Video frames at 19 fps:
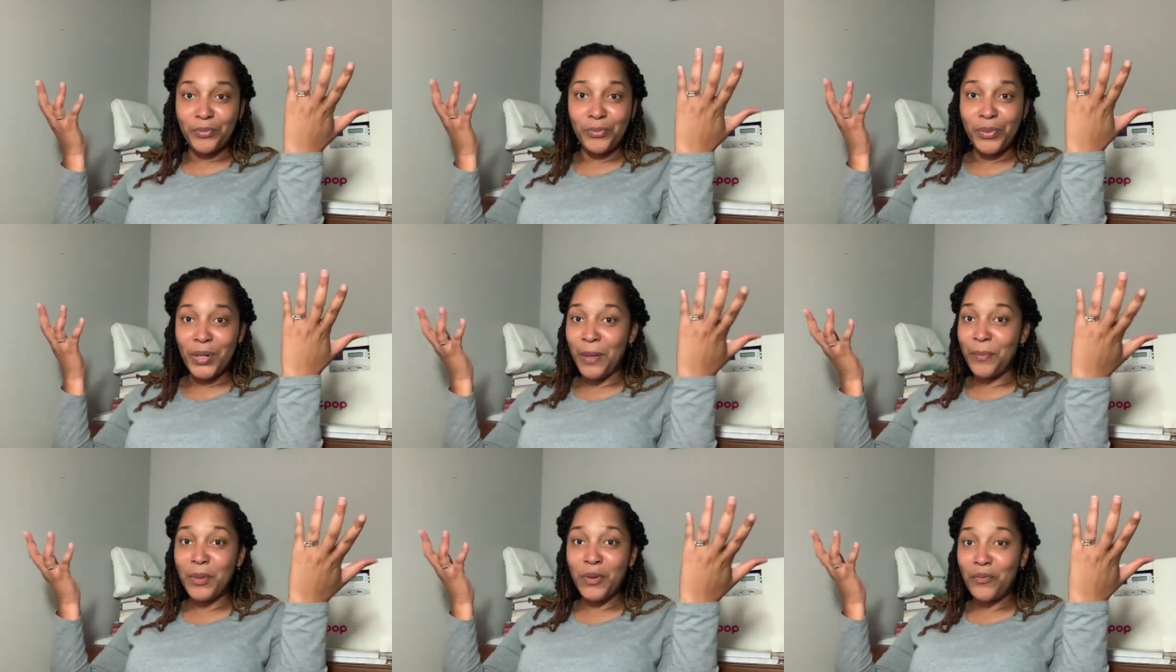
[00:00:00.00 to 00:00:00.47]

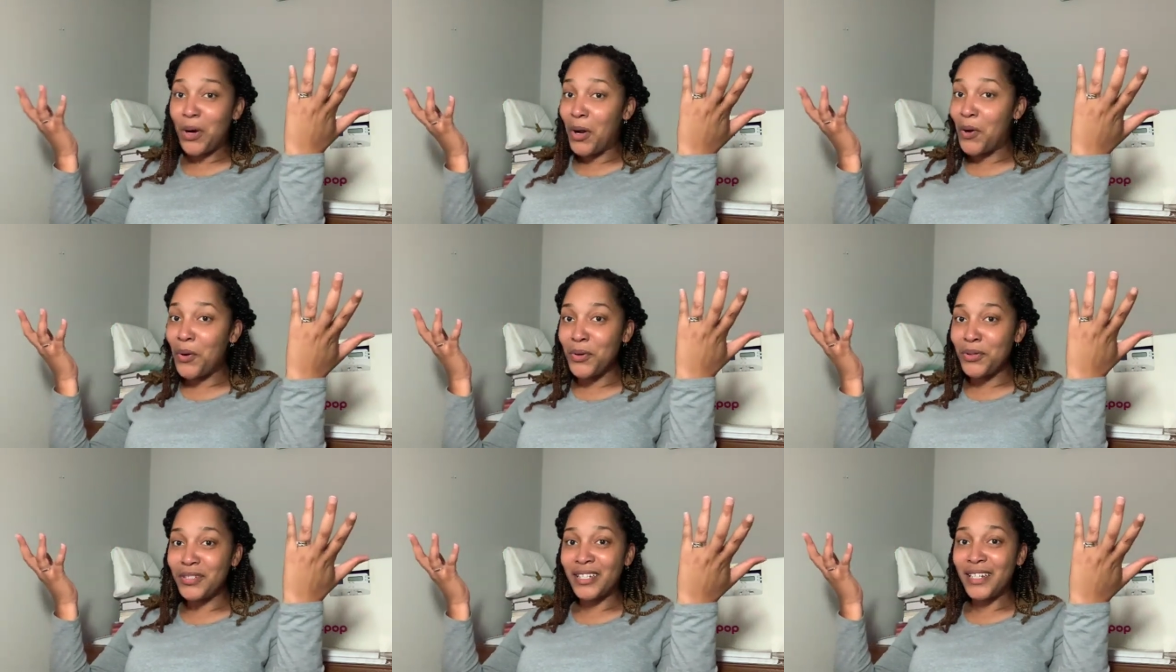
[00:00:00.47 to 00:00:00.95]
bumpy
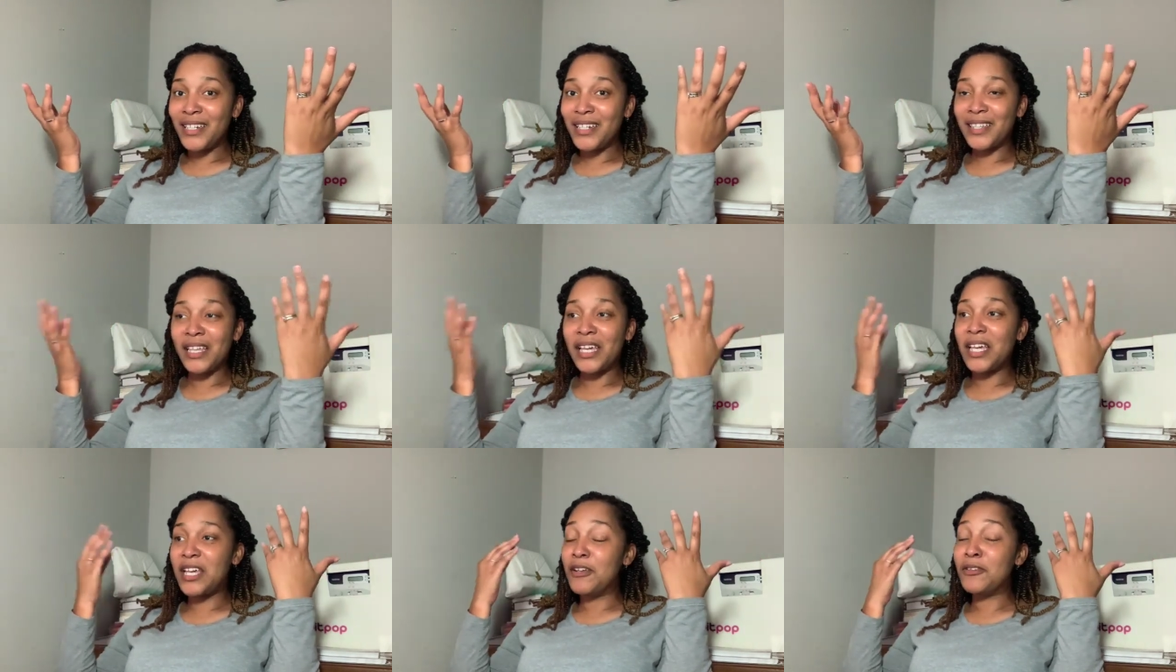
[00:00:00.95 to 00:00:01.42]
roads or
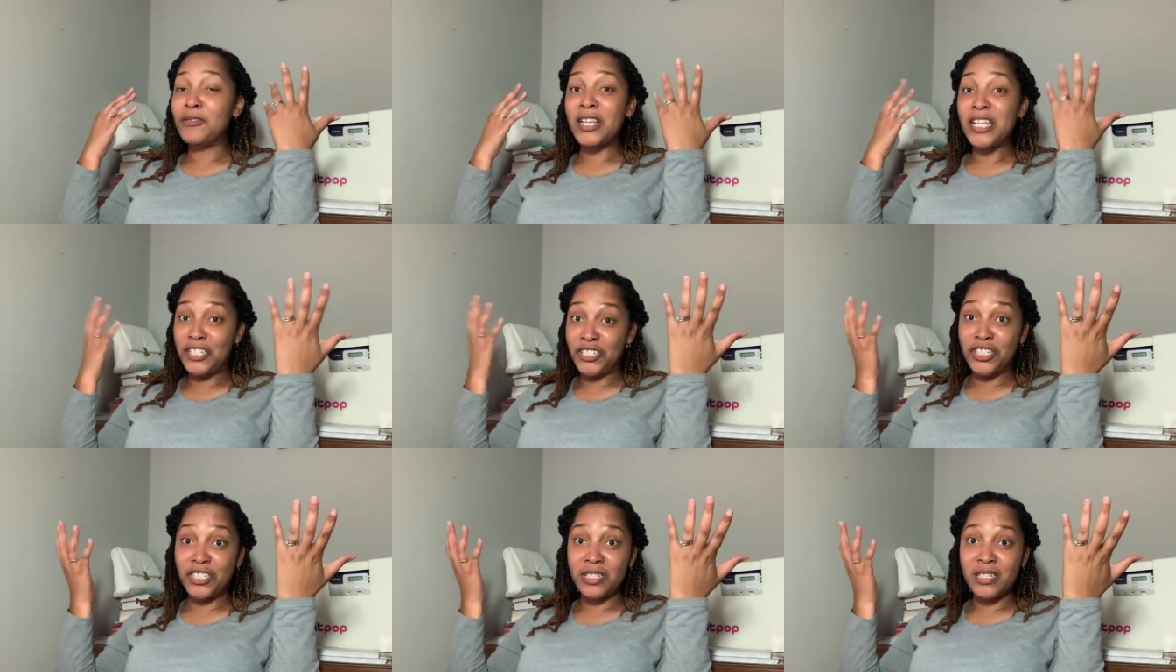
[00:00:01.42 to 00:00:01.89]
anything. It,
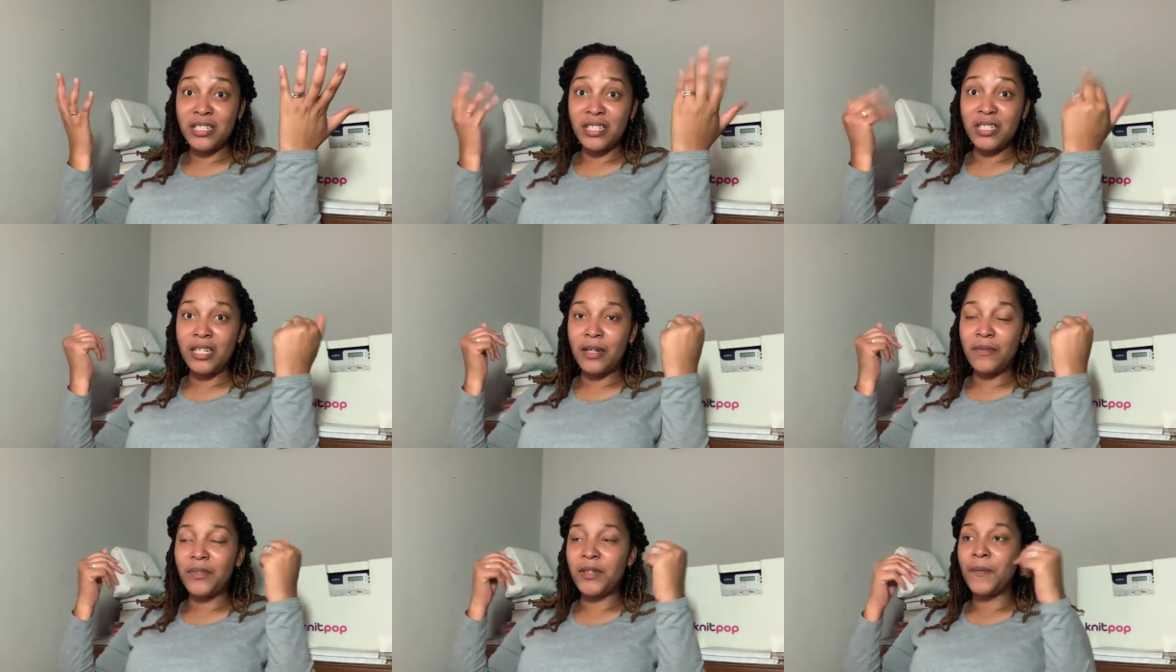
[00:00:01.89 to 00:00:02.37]
it just
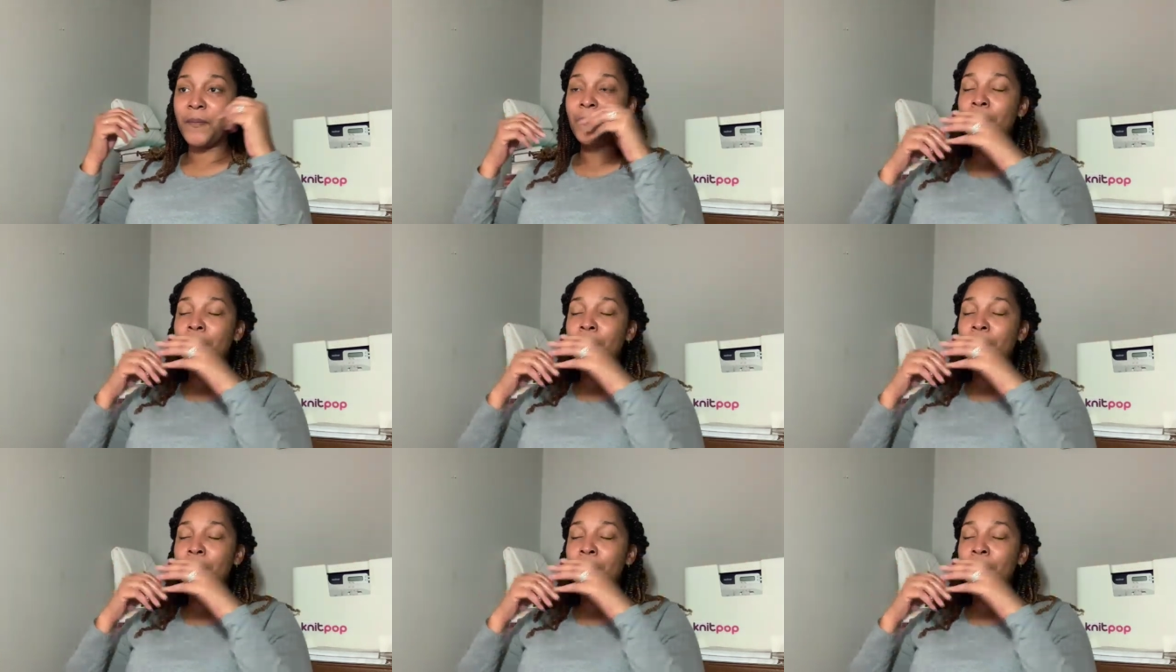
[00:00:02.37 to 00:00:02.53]
left.